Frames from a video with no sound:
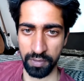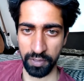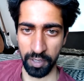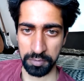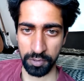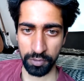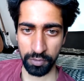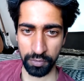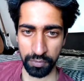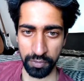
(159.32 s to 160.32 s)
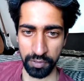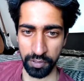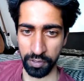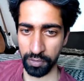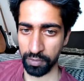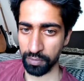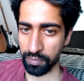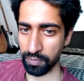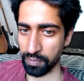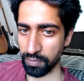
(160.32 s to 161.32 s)
the absolute truth with the ego
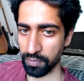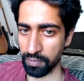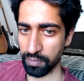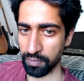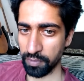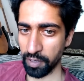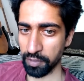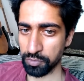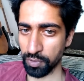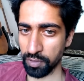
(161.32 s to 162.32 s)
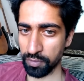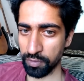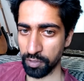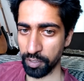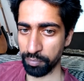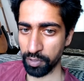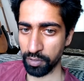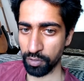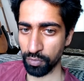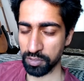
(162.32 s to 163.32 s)
drives one deeper
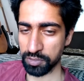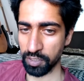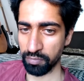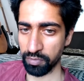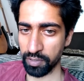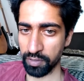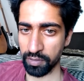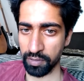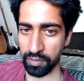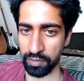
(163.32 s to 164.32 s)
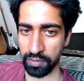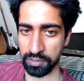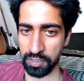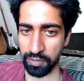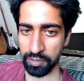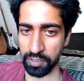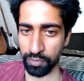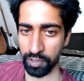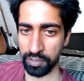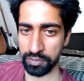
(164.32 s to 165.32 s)
into oneself and discover
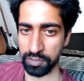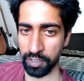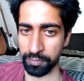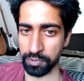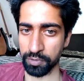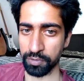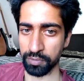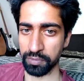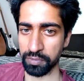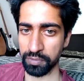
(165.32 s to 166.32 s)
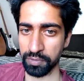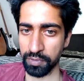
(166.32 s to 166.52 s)
that one is the absolute truth,